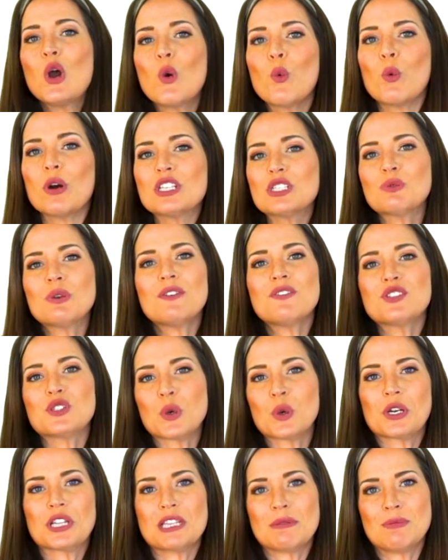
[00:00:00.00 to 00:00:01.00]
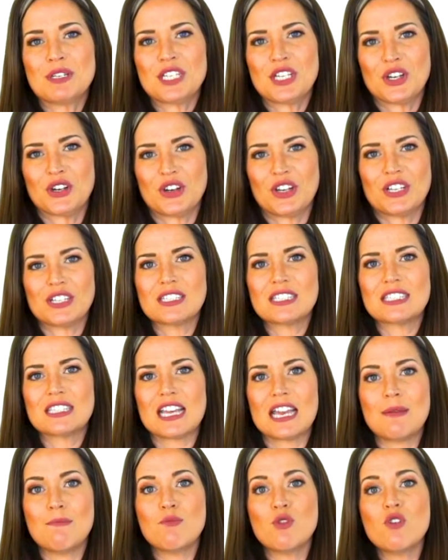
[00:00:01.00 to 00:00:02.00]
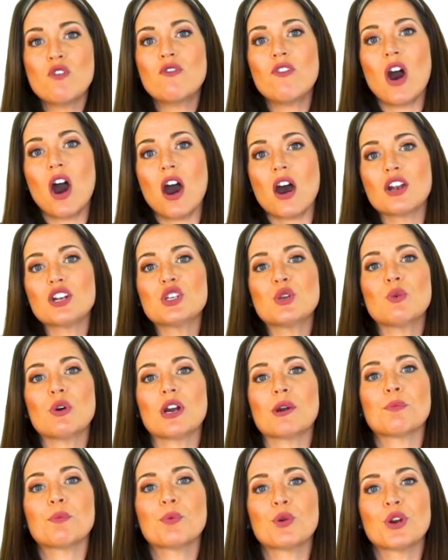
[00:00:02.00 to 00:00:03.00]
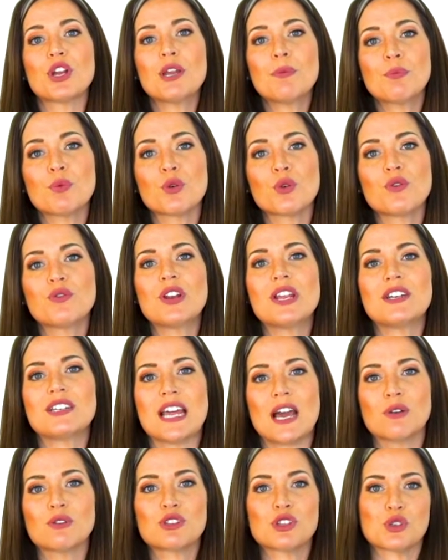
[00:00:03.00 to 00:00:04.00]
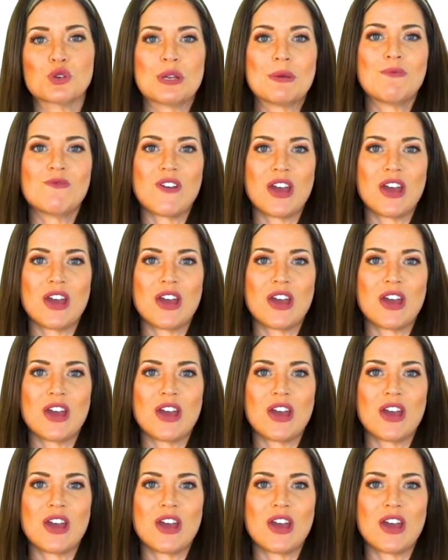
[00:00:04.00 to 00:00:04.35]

Once we've sorted the materials, they move on to our pre-approved downstream